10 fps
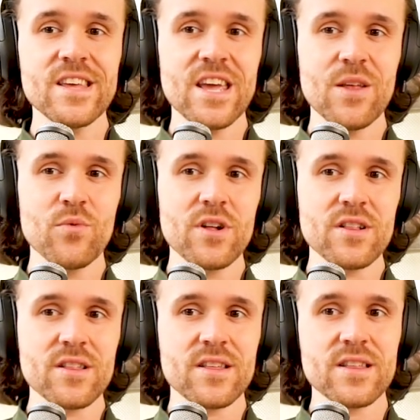it will
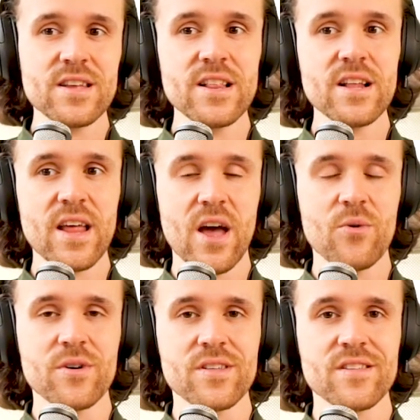still
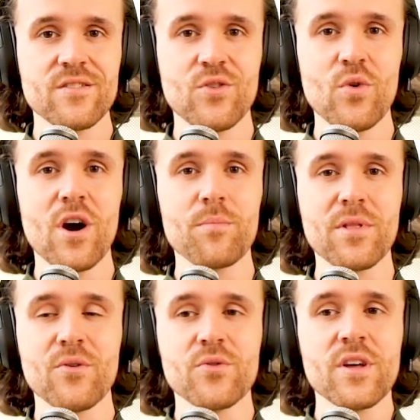allow us to
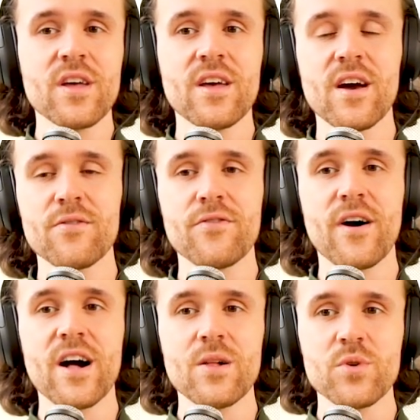upload a
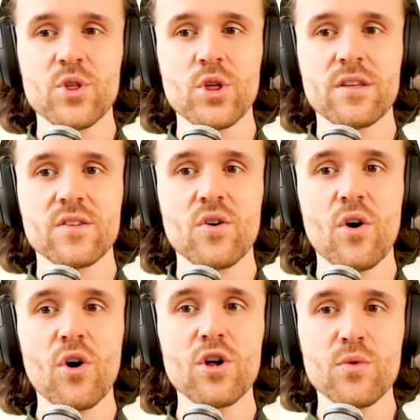file which is
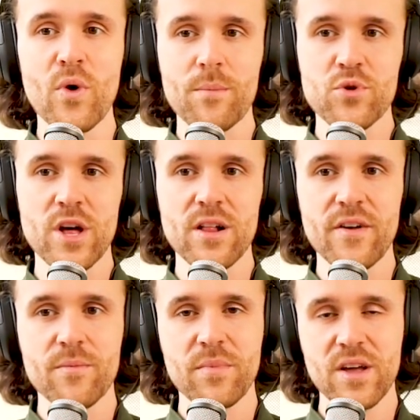called
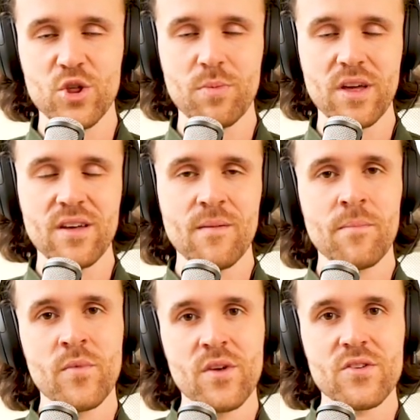webshell.php.
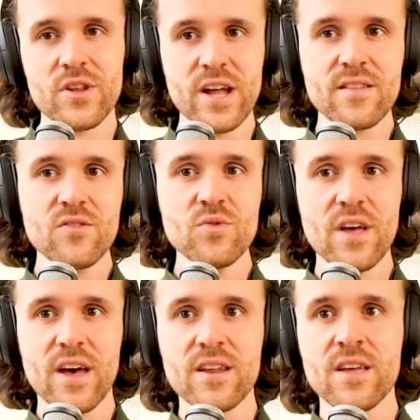So let's do
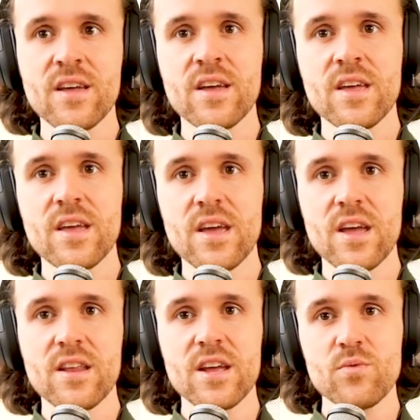that,
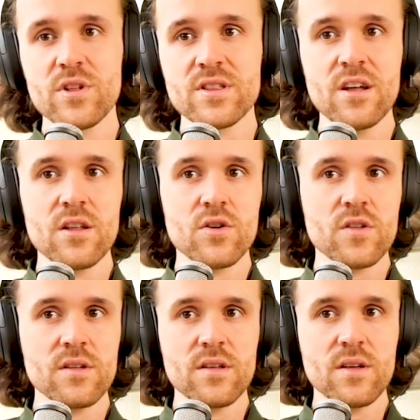and it will tell
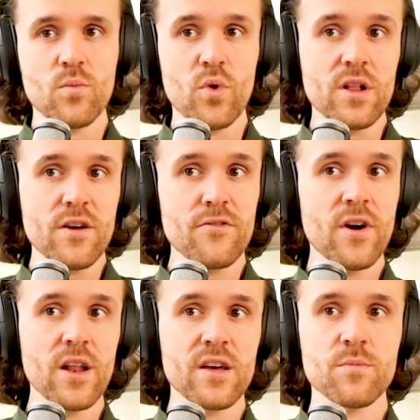us, well, your
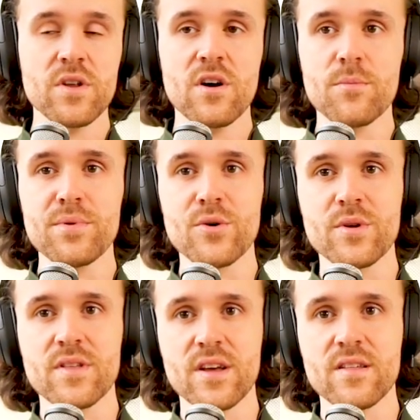file has been
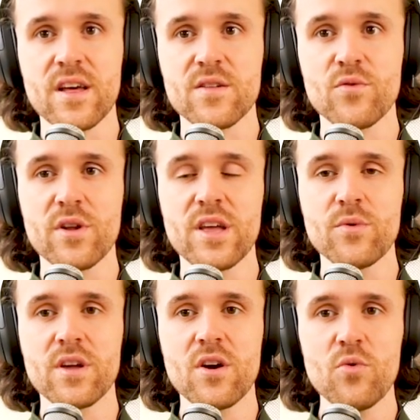uploaded successfully.
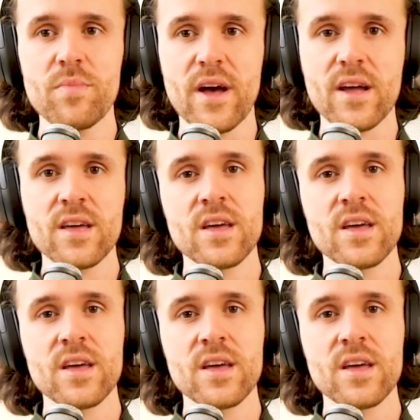We go back,